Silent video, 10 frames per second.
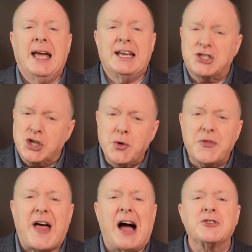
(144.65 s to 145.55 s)
In
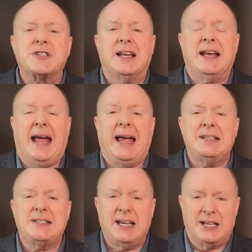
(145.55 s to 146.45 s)

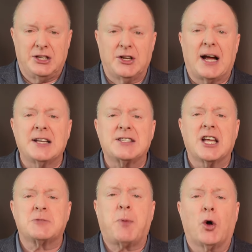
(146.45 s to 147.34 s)
2018, the United
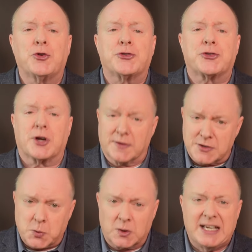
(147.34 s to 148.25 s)
States Postal
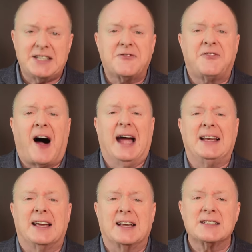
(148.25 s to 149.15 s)
Service released
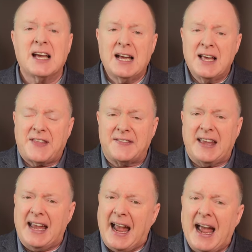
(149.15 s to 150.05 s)
findings that
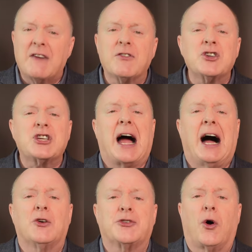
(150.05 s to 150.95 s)
the average
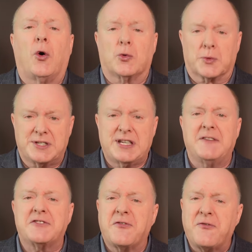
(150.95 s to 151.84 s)
household
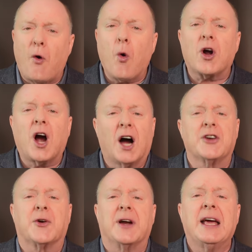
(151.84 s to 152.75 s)
receives
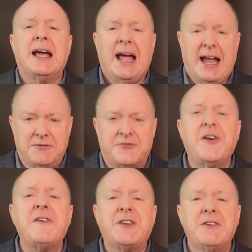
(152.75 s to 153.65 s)

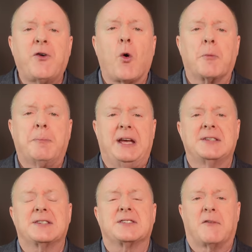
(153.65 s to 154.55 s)
454
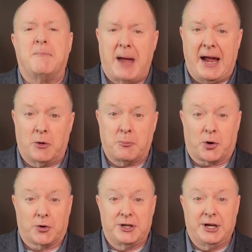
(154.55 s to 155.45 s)
pieces of mail
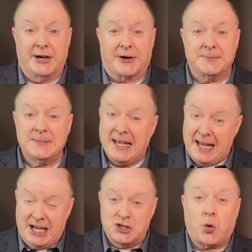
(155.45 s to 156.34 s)
per year.
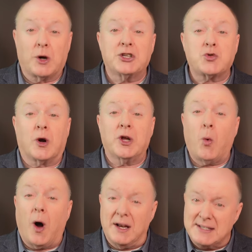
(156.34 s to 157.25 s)
In
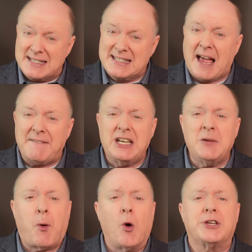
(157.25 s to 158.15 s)
2021,
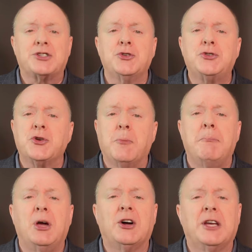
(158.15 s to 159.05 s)
70.22
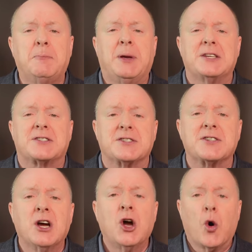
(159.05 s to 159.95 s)
million pieces
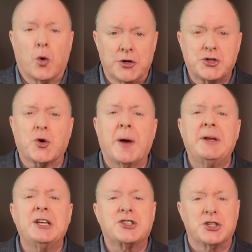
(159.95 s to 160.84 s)
were
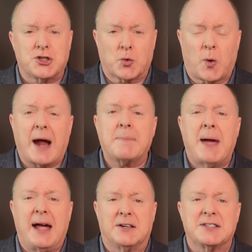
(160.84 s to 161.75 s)
attributed to direct
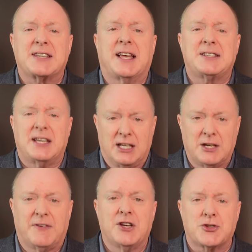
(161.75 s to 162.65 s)
mail and sent to
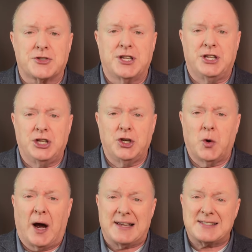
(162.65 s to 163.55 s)
individuals in the
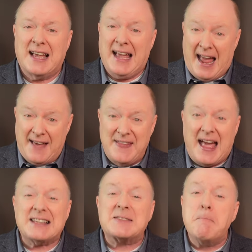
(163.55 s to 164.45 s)
U.S. And
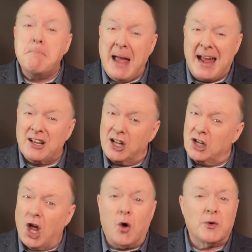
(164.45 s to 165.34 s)
that's mail
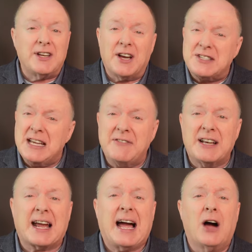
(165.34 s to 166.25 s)
alone, doesn't even
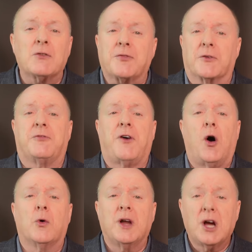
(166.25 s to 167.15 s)
account for
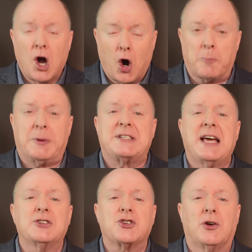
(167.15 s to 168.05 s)
phone or
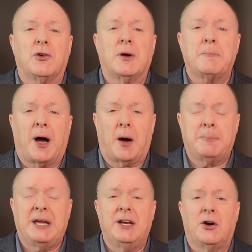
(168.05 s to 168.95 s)
potential
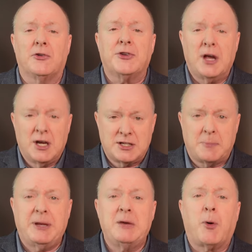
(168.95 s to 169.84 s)
appeals to
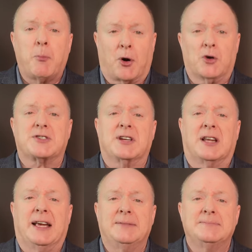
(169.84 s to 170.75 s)
people
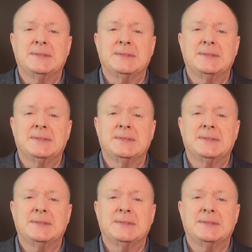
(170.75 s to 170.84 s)
personally.